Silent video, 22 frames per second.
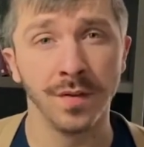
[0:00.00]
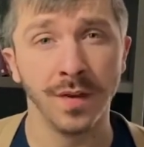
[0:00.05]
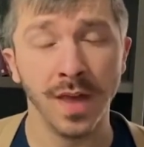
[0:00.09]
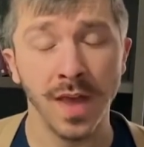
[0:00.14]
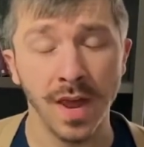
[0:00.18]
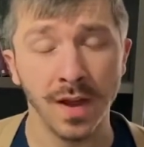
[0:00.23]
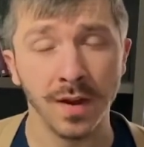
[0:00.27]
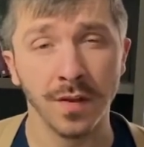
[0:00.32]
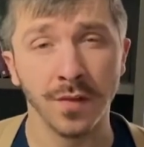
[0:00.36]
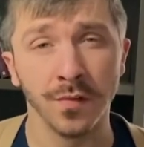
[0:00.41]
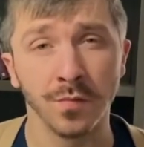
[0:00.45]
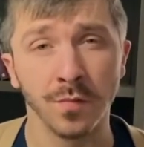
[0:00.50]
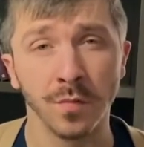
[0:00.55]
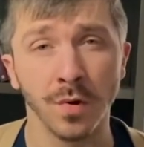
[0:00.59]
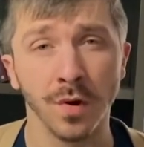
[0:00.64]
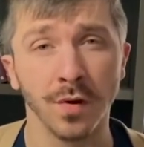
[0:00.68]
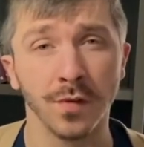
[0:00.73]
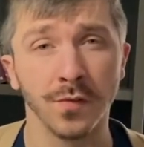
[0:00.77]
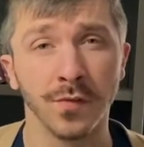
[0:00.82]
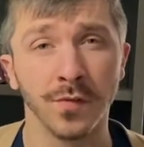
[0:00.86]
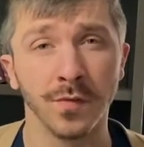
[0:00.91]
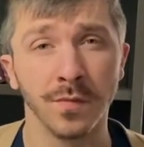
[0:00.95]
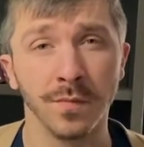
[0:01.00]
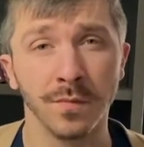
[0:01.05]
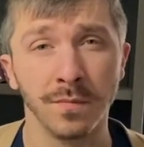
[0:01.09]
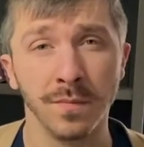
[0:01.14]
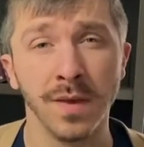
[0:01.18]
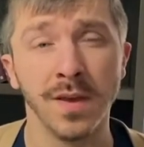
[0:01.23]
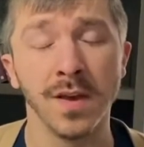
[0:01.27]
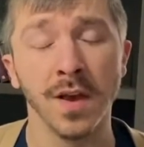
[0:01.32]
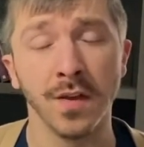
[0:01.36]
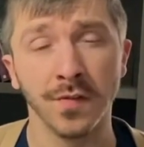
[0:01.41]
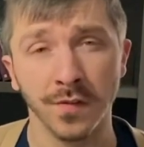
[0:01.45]
and his works
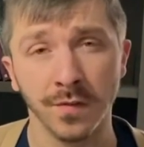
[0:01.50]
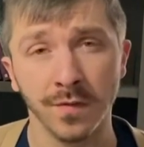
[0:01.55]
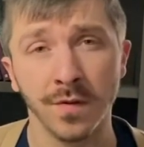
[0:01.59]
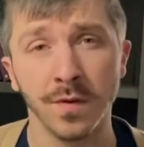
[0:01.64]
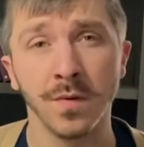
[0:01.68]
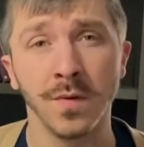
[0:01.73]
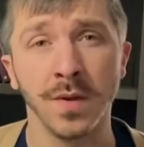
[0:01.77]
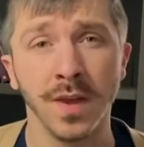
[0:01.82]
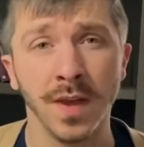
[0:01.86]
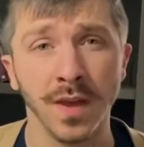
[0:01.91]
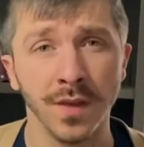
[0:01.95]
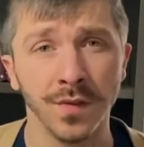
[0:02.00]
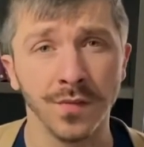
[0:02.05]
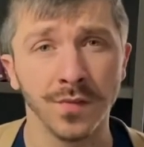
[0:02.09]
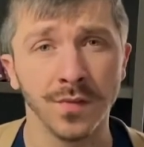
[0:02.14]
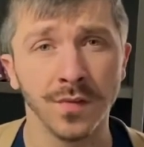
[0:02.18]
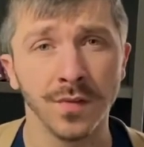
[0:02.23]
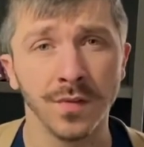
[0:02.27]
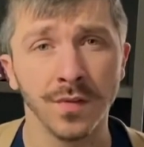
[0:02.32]
because of who he is.